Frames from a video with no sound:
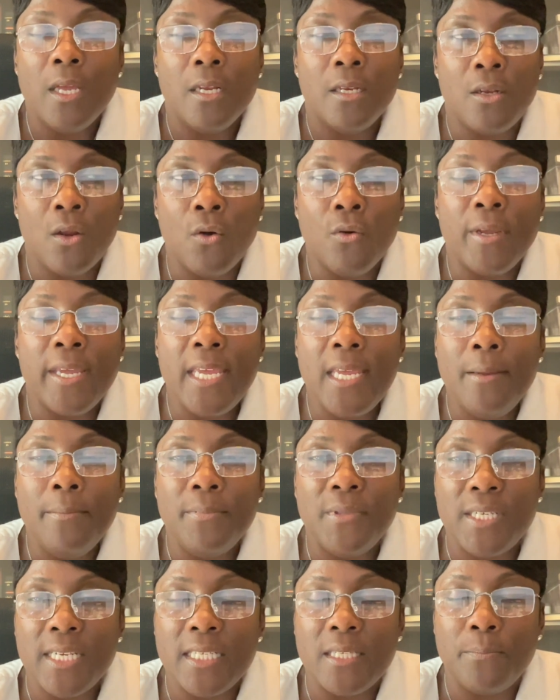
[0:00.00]
Don't
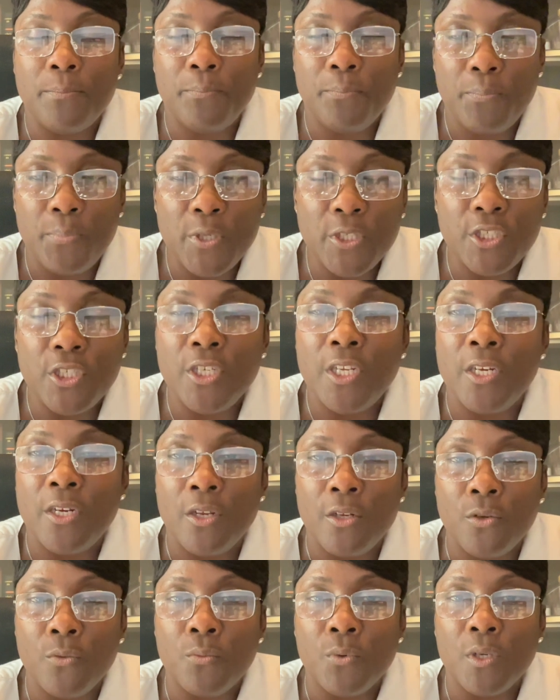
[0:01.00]
keep just pushing it
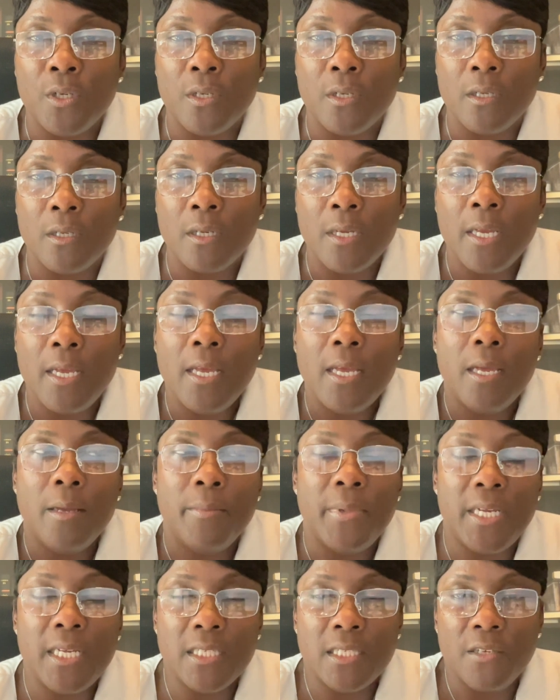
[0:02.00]
on the rug,
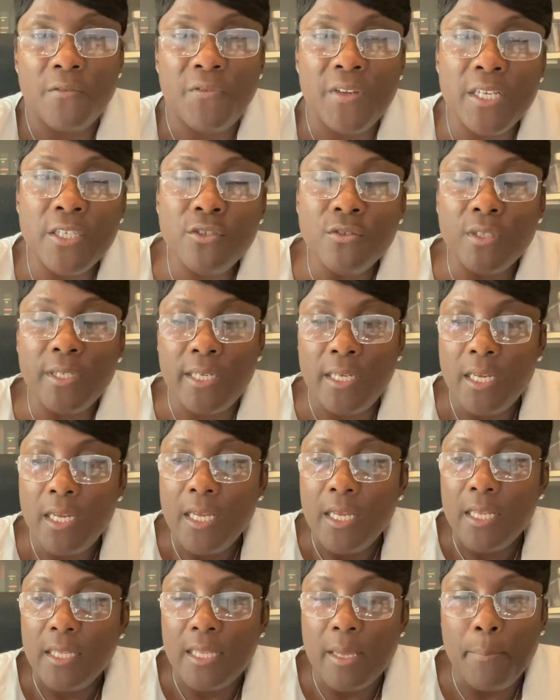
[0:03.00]
because eventually
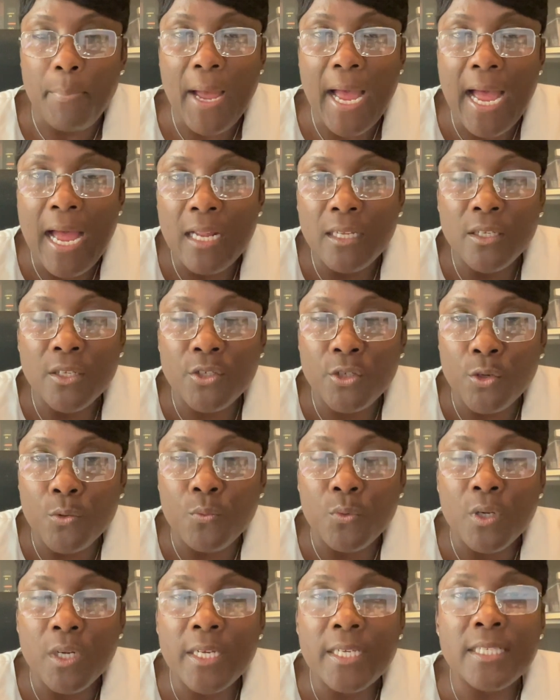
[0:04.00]
the pile under the
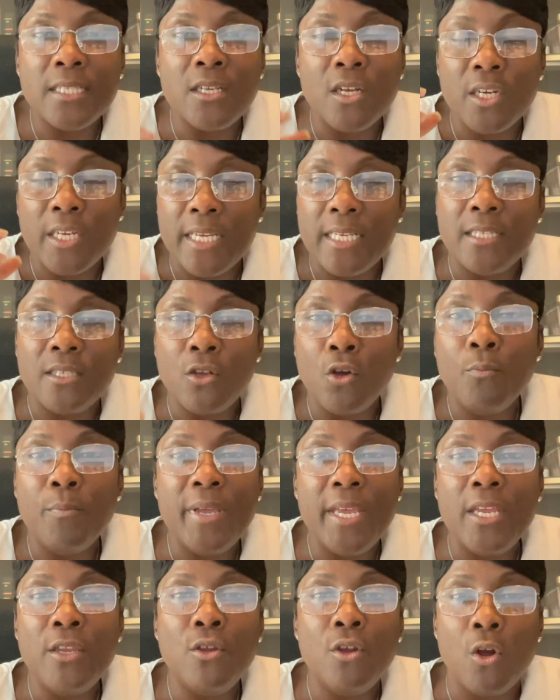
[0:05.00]
rug is going to get so
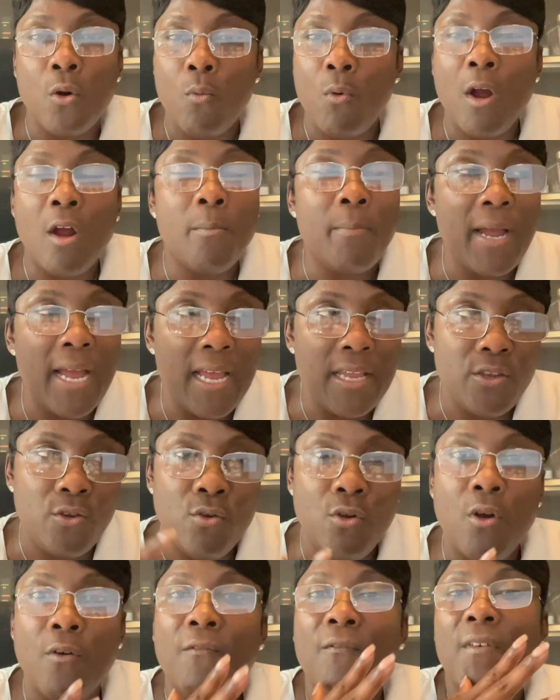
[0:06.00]
big, you're going to walk by and
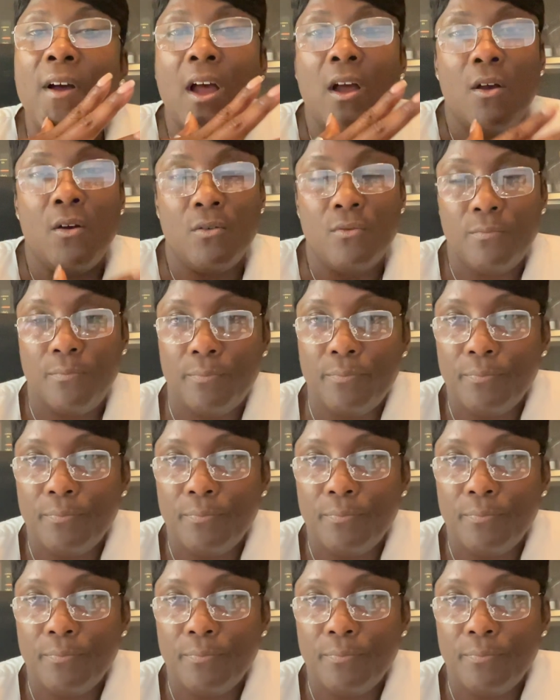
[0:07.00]
you're going to fall.